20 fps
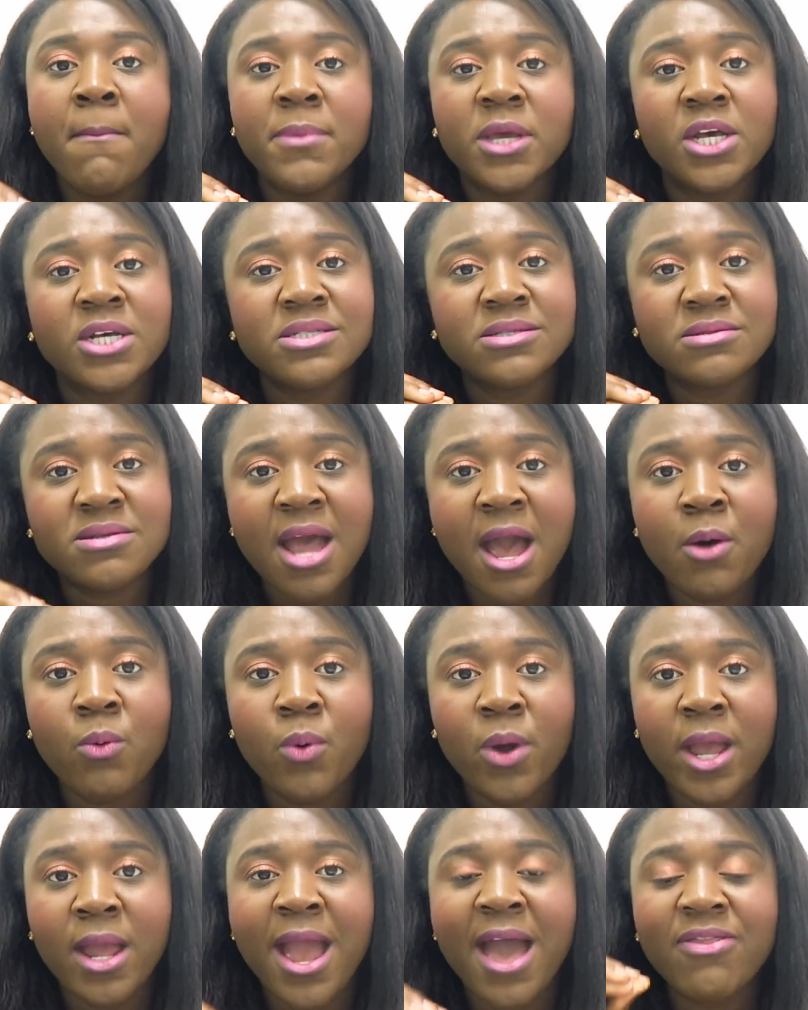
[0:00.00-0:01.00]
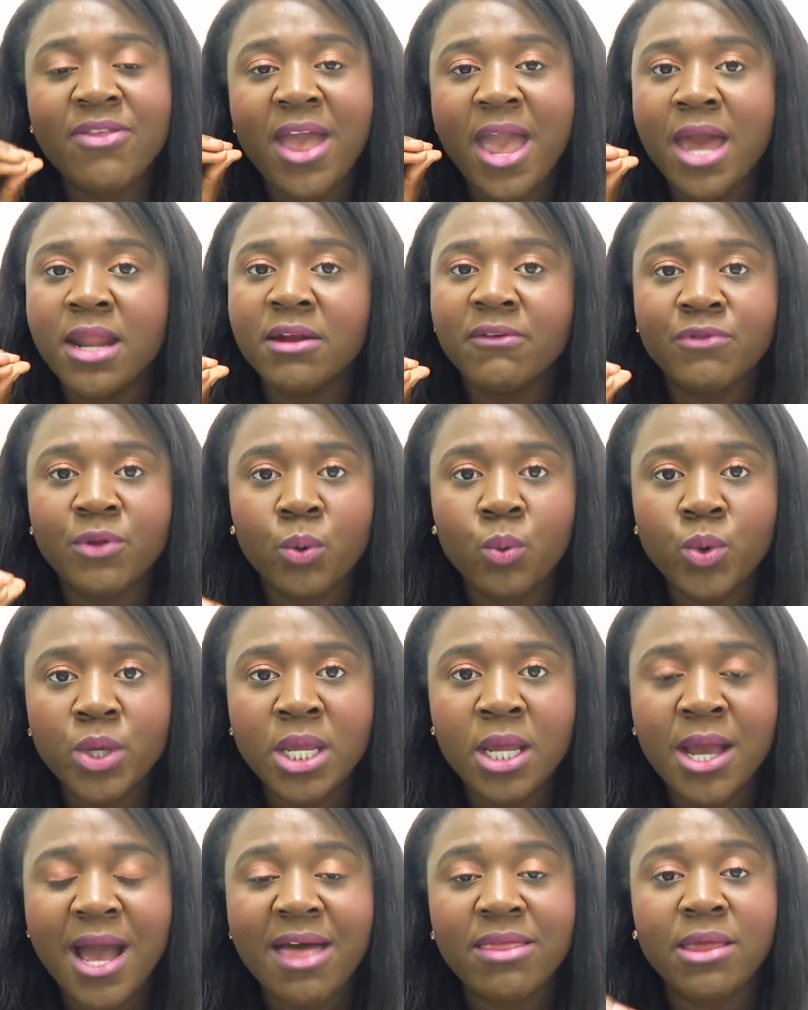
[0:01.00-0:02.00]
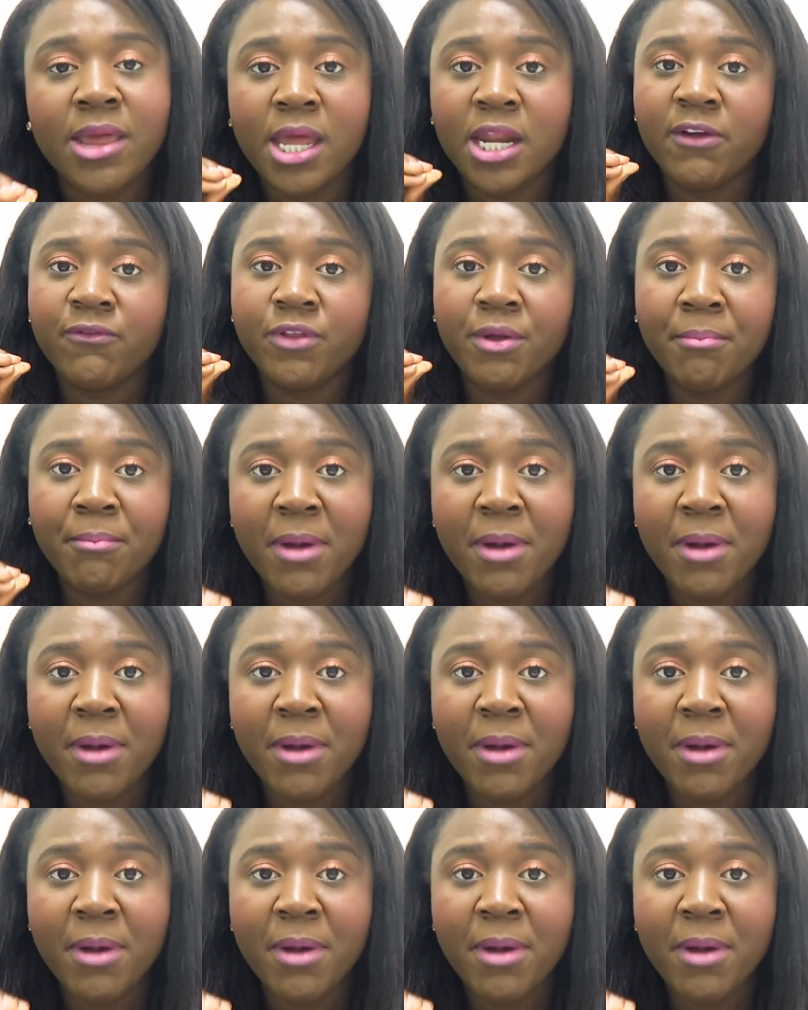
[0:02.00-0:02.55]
because that way at the end of the week, at the end of the